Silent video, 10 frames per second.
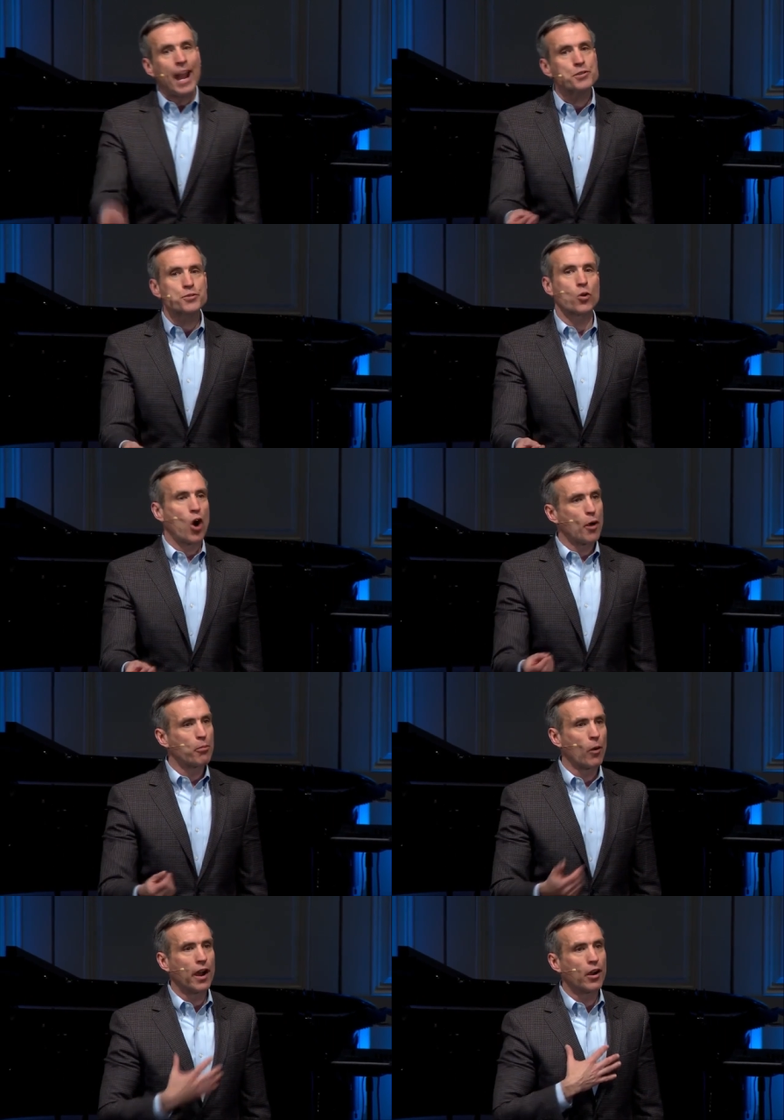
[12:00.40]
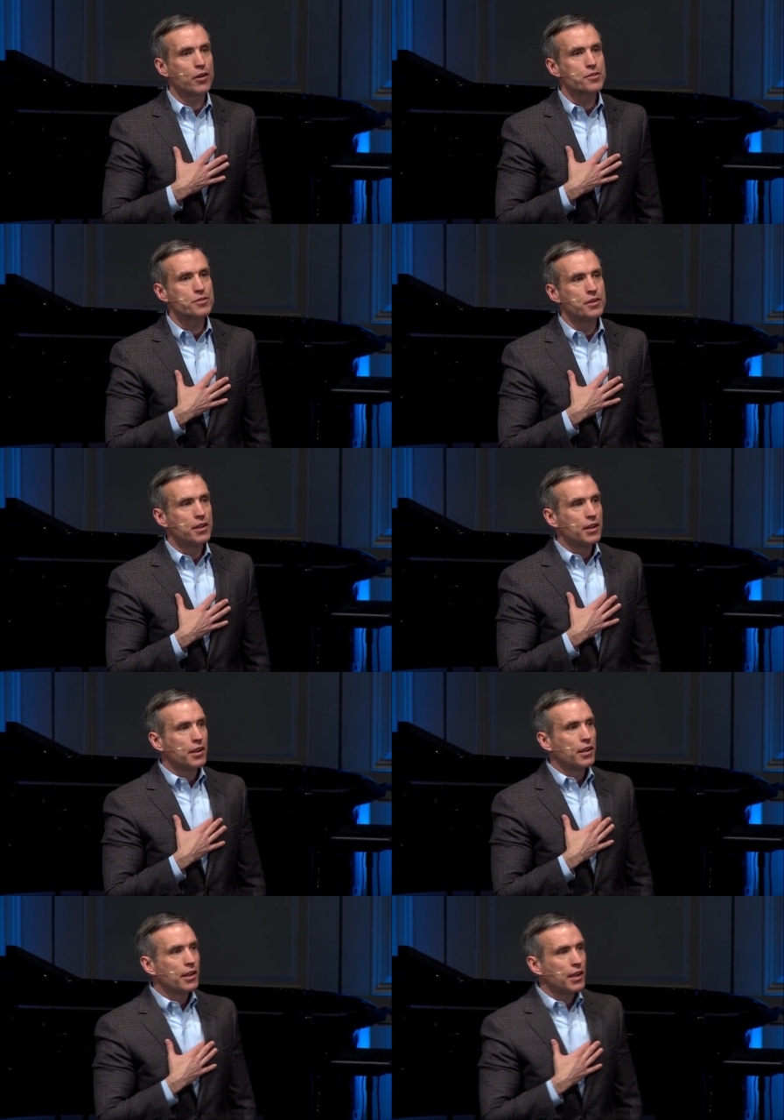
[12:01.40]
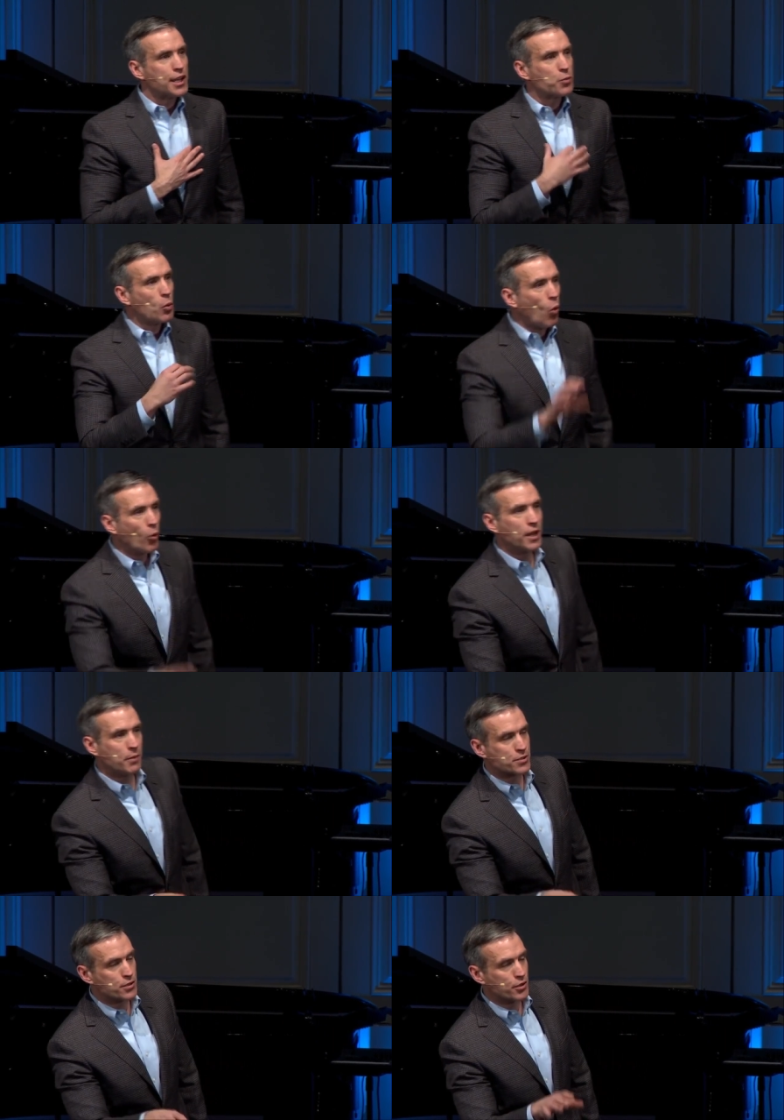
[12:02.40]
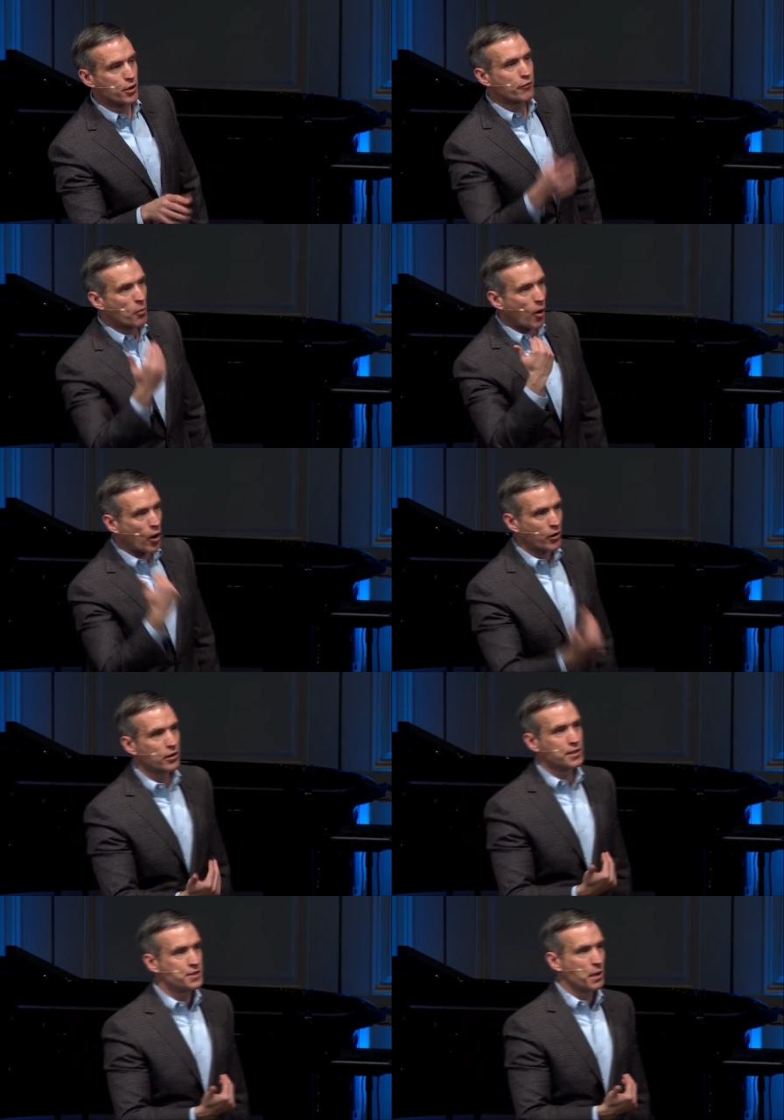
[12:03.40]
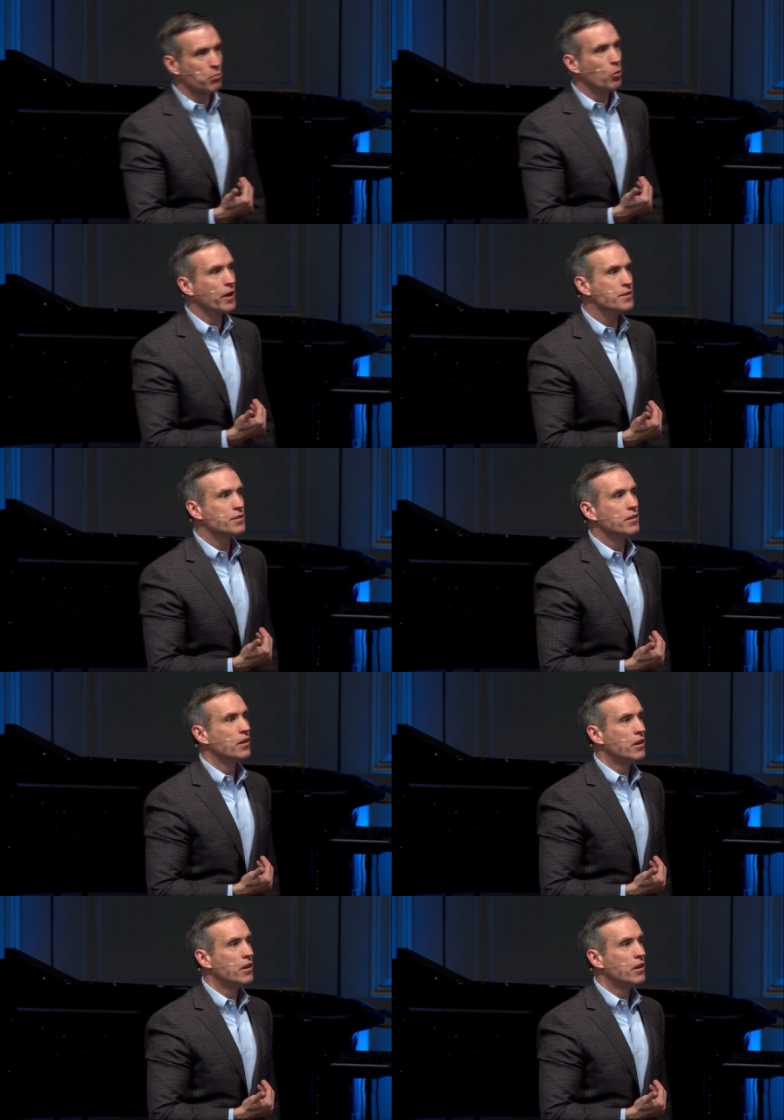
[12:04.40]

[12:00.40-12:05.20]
answer our prayers as we want Him to do from our earthly standpoint.